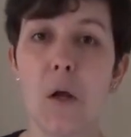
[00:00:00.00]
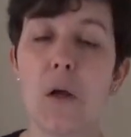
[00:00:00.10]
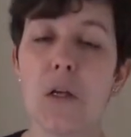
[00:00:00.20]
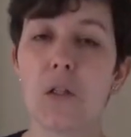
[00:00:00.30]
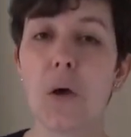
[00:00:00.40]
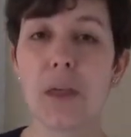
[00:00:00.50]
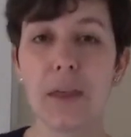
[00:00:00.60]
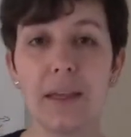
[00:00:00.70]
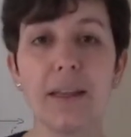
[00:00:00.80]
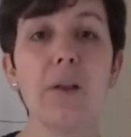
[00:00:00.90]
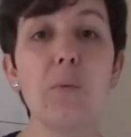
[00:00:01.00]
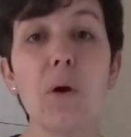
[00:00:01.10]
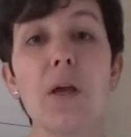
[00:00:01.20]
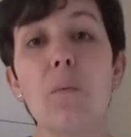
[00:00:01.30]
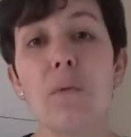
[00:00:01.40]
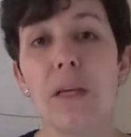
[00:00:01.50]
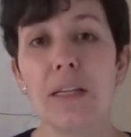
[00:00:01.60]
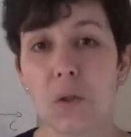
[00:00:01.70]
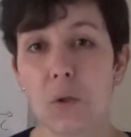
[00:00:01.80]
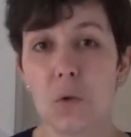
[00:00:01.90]
So the thing that we
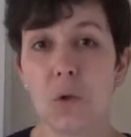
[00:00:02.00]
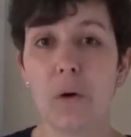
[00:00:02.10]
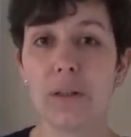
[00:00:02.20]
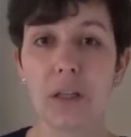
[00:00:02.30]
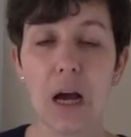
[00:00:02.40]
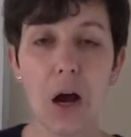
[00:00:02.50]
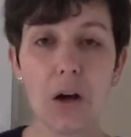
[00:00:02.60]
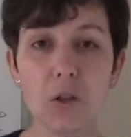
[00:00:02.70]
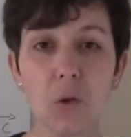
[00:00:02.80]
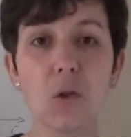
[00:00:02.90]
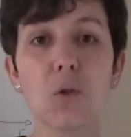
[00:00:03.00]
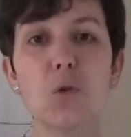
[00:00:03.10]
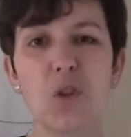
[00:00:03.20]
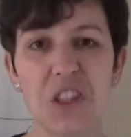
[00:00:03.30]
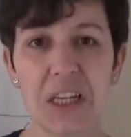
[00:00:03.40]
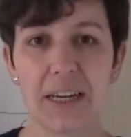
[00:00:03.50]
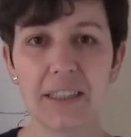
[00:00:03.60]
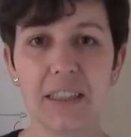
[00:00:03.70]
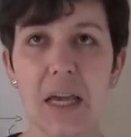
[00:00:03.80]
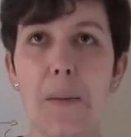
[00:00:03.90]
need to know is how it's going to change
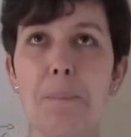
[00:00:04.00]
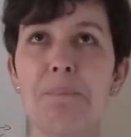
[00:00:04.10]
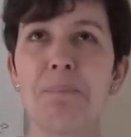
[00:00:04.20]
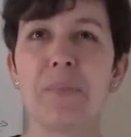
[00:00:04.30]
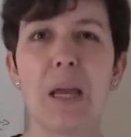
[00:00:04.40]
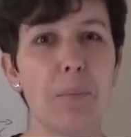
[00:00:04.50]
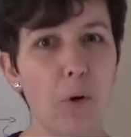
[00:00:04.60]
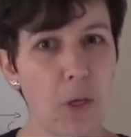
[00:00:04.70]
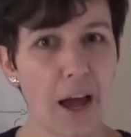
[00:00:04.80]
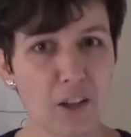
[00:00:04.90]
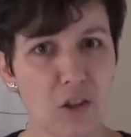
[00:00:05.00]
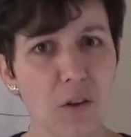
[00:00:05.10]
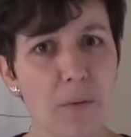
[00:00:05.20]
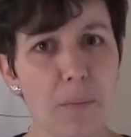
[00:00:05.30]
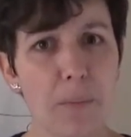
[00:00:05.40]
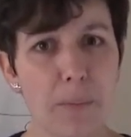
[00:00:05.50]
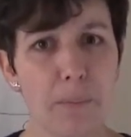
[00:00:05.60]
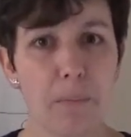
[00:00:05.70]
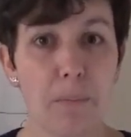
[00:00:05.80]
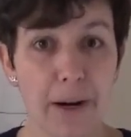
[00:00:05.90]
the production of
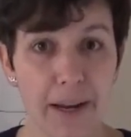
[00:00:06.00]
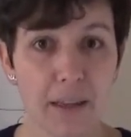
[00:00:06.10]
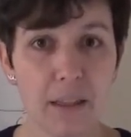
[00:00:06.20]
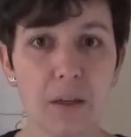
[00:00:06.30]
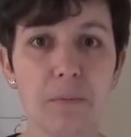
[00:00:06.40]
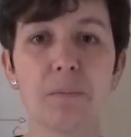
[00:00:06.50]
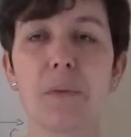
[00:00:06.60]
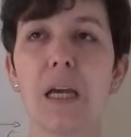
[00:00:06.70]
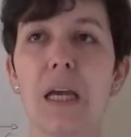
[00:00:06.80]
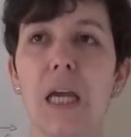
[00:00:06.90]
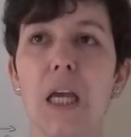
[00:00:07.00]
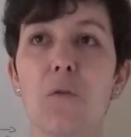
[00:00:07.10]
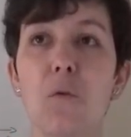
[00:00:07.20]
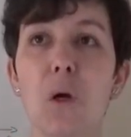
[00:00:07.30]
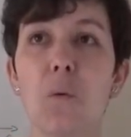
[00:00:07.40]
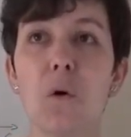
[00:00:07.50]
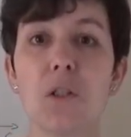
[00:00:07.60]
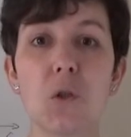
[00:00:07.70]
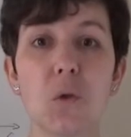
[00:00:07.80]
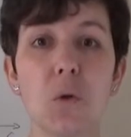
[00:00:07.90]
bread if we want
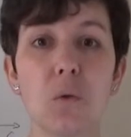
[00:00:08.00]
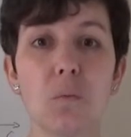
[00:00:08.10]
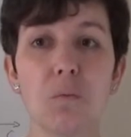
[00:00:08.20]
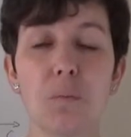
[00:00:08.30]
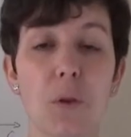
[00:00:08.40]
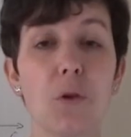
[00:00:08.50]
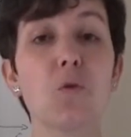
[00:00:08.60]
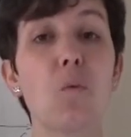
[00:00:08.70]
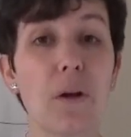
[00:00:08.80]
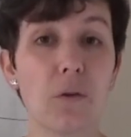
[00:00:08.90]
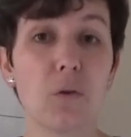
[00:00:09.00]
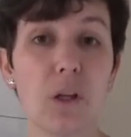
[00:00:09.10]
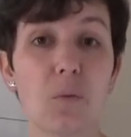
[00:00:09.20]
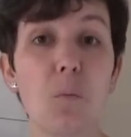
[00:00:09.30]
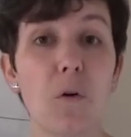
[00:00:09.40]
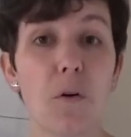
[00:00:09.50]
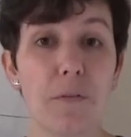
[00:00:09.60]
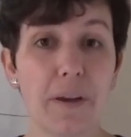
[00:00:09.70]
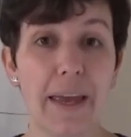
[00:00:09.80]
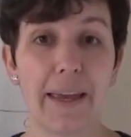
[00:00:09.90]
to produce 1 unit more of
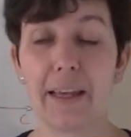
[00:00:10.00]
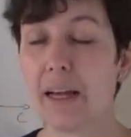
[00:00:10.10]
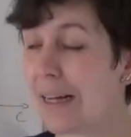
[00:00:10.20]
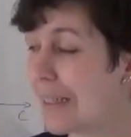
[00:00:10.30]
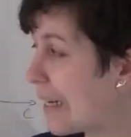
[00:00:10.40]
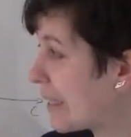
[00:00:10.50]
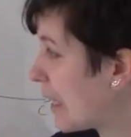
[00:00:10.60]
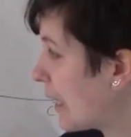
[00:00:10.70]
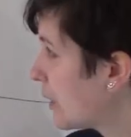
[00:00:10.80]
cake, as I said.